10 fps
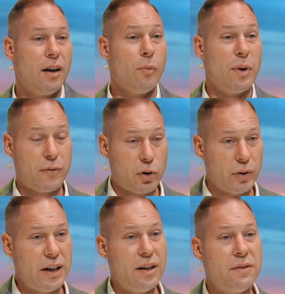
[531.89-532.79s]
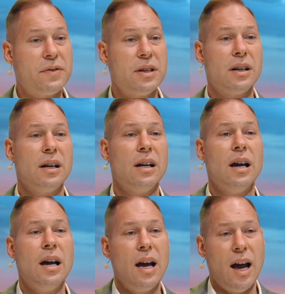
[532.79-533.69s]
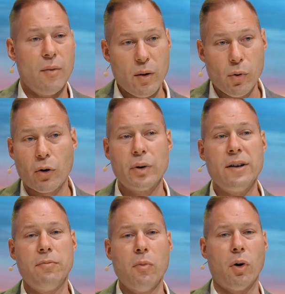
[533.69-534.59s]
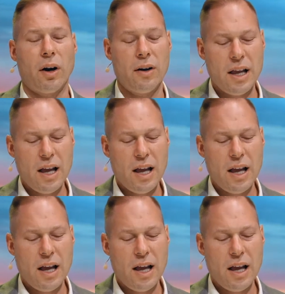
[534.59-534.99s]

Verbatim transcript: We've grieved and we will grieve more.